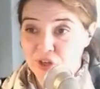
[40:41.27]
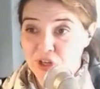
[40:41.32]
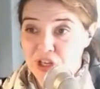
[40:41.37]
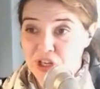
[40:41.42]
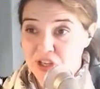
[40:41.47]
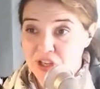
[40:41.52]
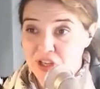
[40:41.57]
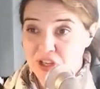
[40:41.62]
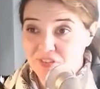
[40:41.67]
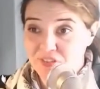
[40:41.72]

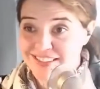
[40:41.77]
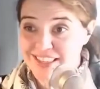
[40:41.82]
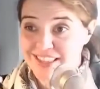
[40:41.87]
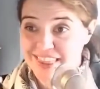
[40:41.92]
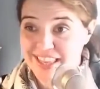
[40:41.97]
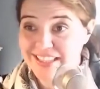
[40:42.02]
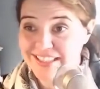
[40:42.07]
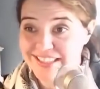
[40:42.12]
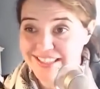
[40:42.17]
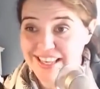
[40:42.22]
giving us
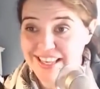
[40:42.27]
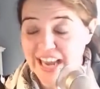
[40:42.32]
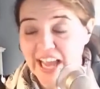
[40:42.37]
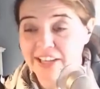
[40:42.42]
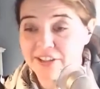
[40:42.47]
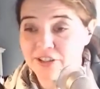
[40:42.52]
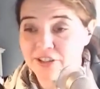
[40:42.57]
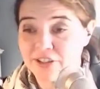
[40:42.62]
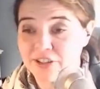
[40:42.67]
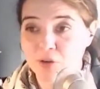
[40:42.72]
things that
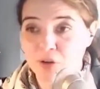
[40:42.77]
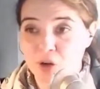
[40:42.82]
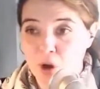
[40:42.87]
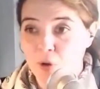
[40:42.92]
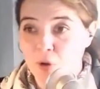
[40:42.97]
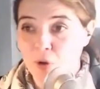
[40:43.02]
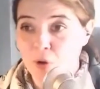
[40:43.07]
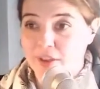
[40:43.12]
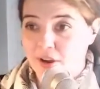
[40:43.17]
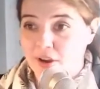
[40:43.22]
I don't
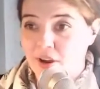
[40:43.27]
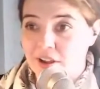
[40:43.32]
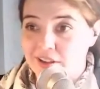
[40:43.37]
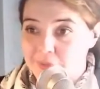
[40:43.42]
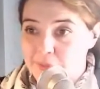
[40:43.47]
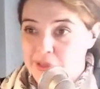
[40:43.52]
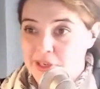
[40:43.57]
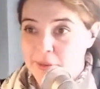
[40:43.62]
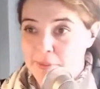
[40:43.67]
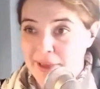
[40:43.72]
know that caused
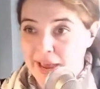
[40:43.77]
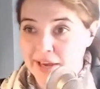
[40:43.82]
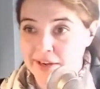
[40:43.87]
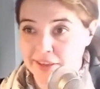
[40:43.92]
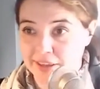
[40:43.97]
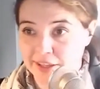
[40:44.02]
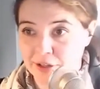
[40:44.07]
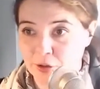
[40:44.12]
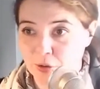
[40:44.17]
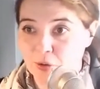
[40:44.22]
me to
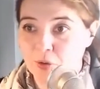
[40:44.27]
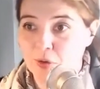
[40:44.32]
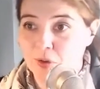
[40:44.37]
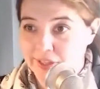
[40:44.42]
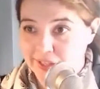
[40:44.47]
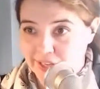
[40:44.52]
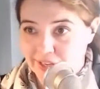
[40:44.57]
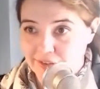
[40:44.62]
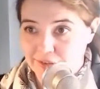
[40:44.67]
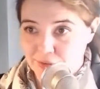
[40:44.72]
madly Google
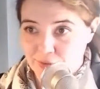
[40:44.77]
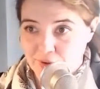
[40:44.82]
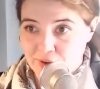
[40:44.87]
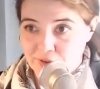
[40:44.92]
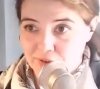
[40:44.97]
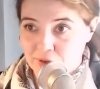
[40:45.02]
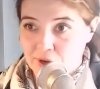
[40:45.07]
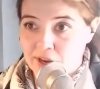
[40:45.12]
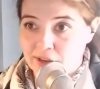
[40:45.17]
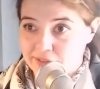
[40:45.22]
in case
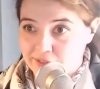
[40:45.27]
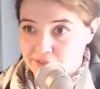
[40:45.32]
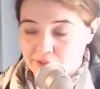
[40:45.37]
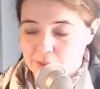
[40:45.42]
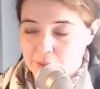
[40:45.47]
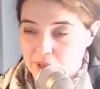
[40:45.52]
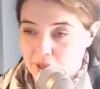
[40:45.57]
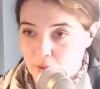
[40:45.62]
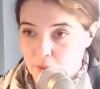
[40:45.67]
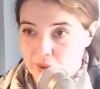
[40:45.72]
Fraser asks
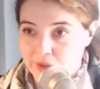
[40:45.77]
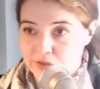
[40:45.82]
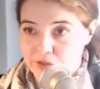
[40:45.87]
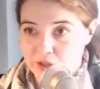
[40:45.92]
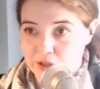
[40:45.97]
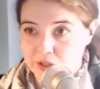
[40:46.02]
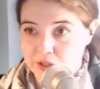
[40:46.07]
me a question.